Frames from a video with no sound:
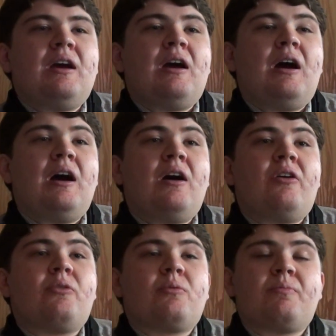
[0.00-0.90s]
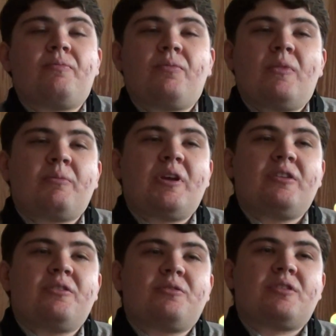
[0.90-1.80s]
I'm gonna
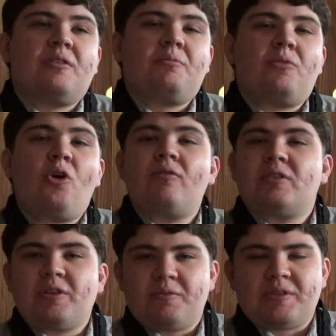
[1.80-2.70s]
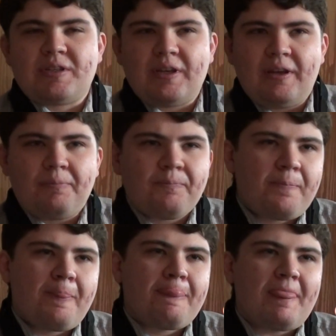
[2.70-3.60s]
do some overtone singing,
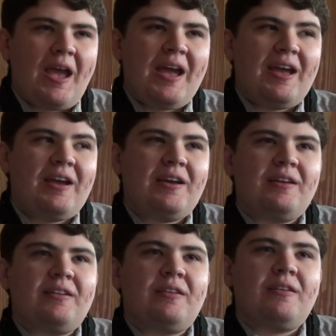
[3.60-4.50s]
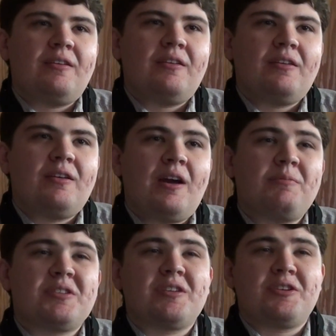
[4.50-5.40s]
and I'm
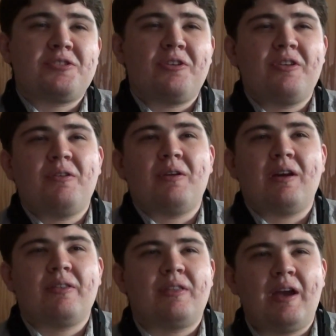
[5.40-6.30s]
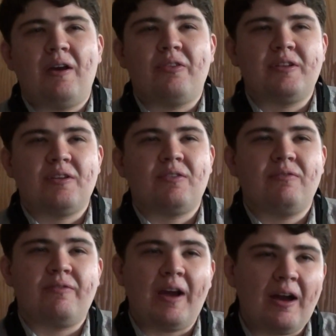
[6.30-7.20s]
just gonna show you how the different
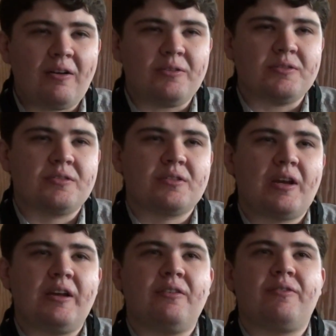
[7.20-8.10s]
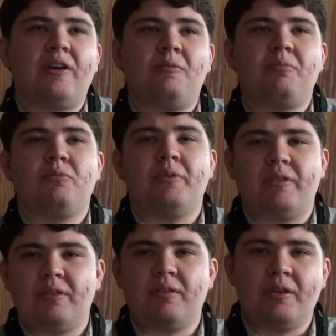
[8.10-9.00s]
vowels kind of help
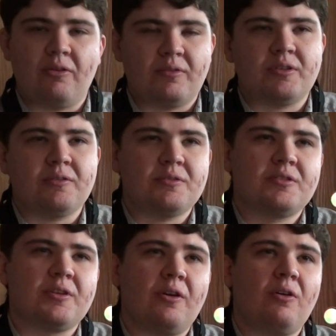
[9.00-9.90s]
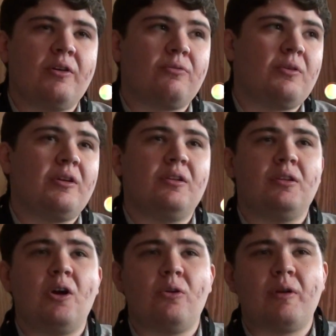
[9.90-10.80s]
with the overtones. So if we're in a
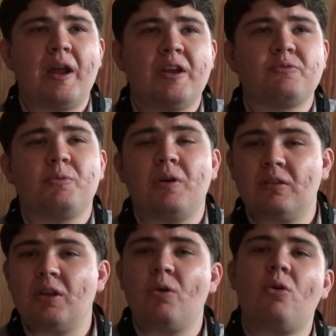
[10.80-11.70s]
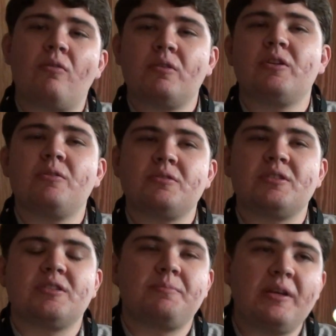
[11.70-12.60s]
low range, we want low overtones
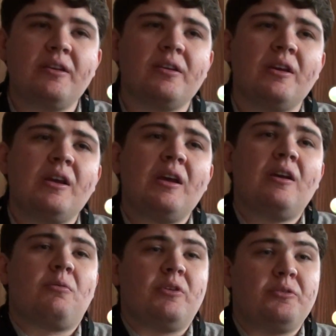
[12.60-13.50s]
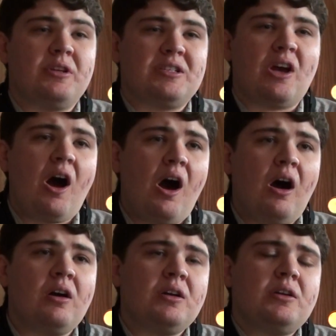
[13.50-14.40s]
to speak. We're doing a ta.